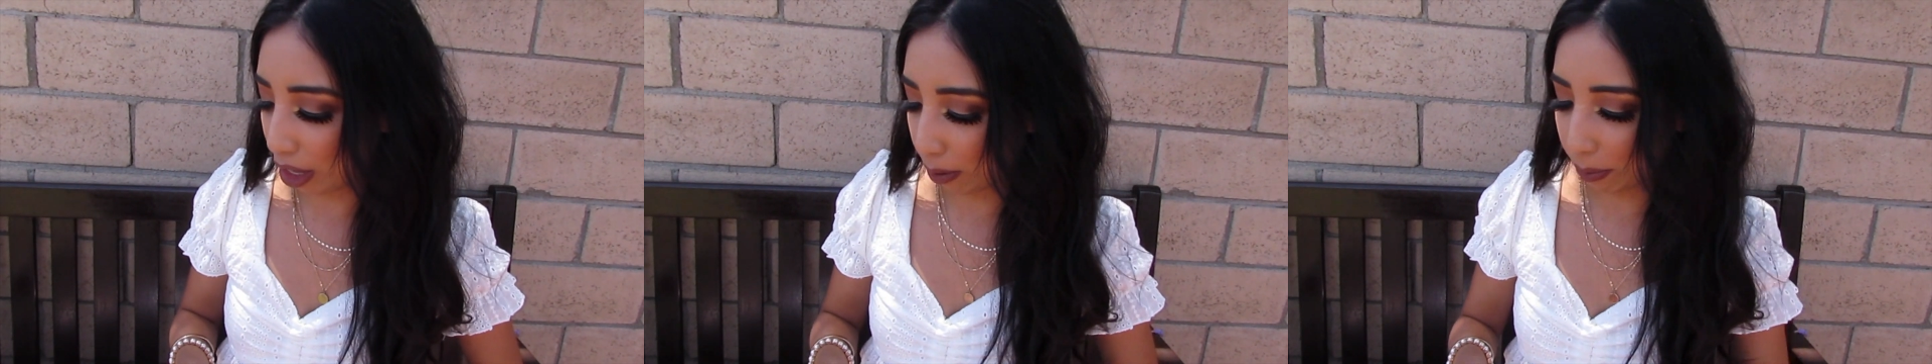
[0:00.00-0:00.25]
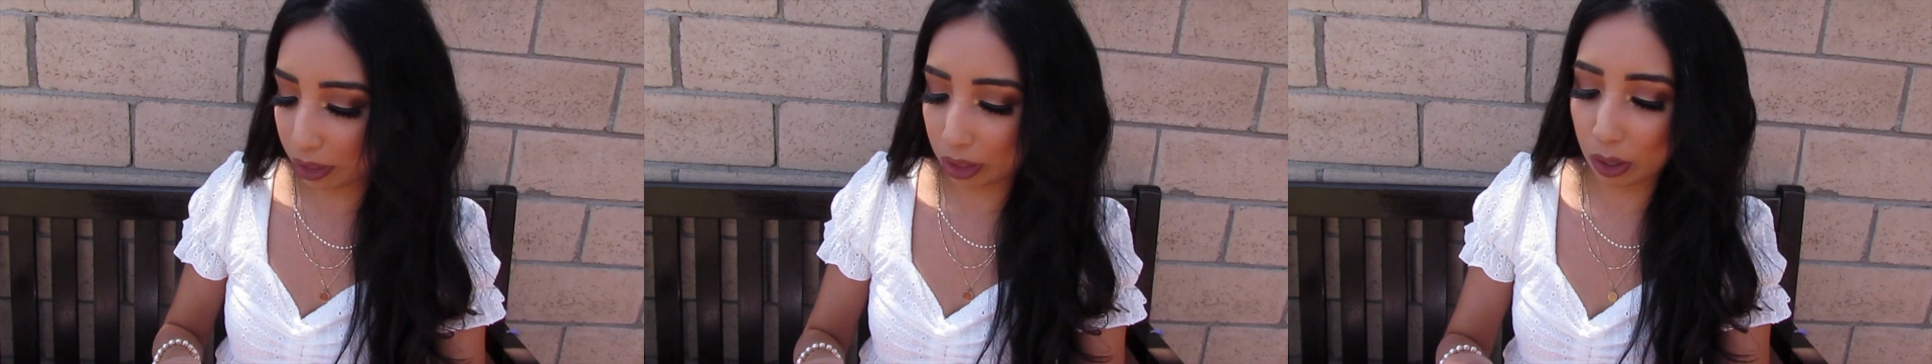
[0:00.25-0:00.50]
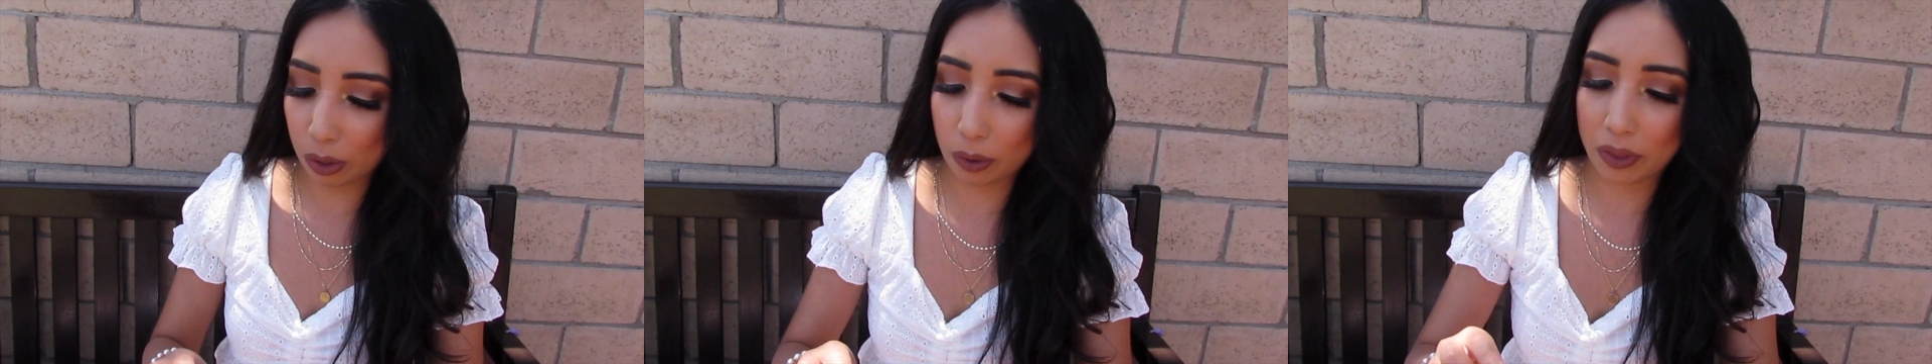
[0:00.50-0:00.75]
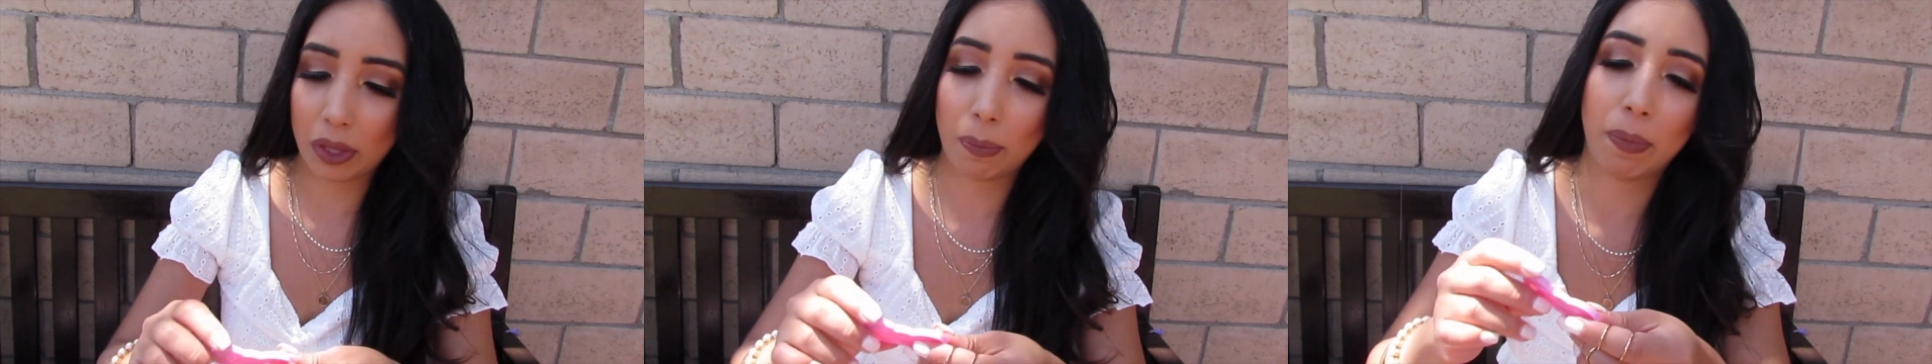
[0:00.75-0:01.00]
So
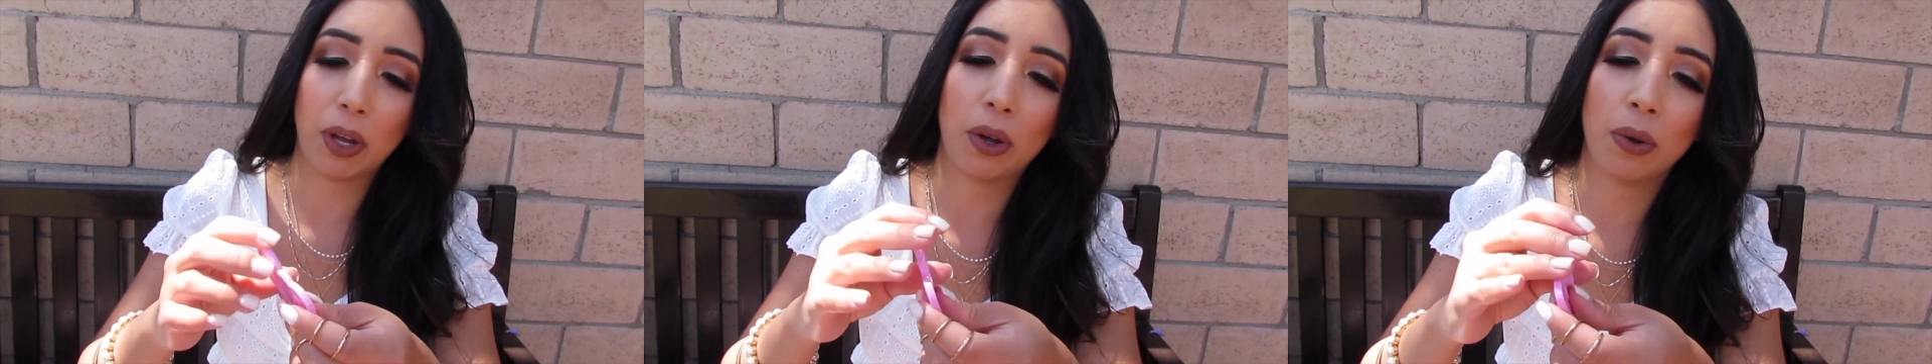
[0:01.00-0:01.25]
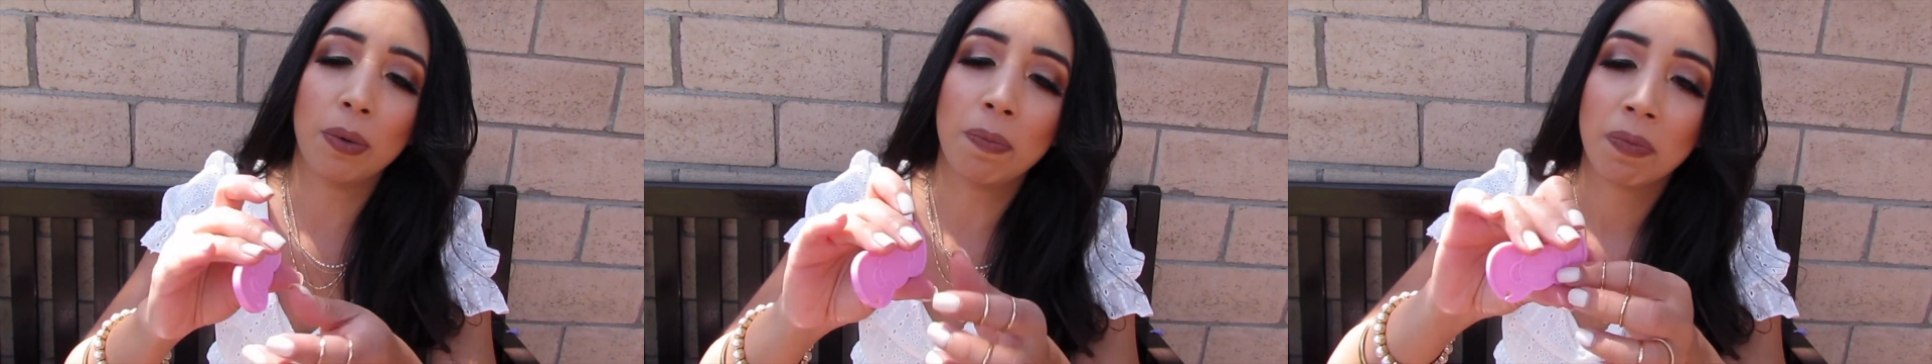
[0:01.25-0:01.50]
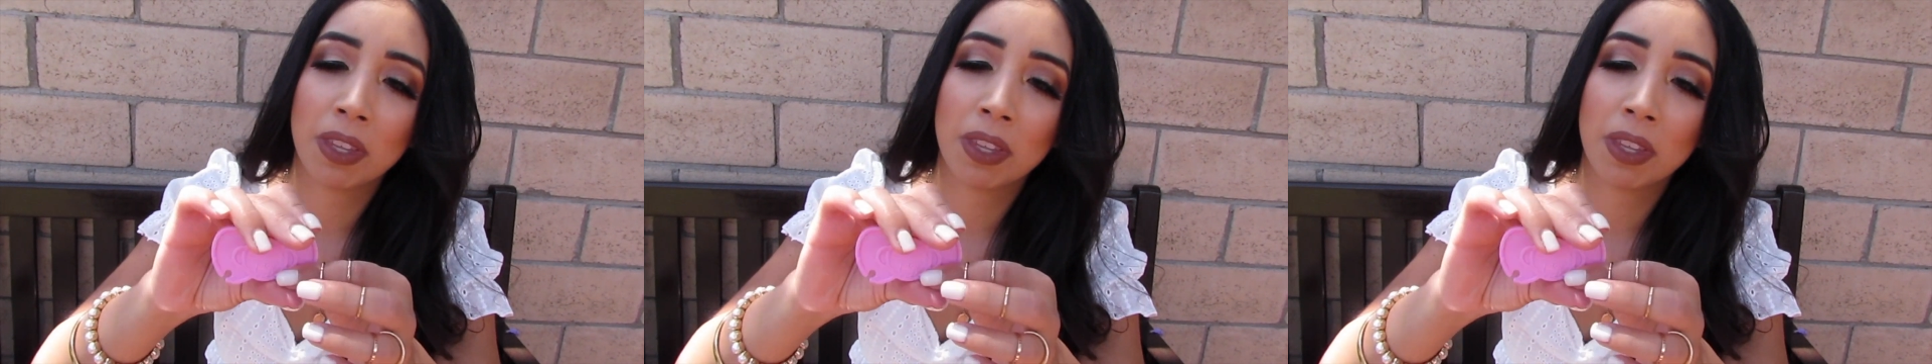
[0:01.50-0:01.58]
the bow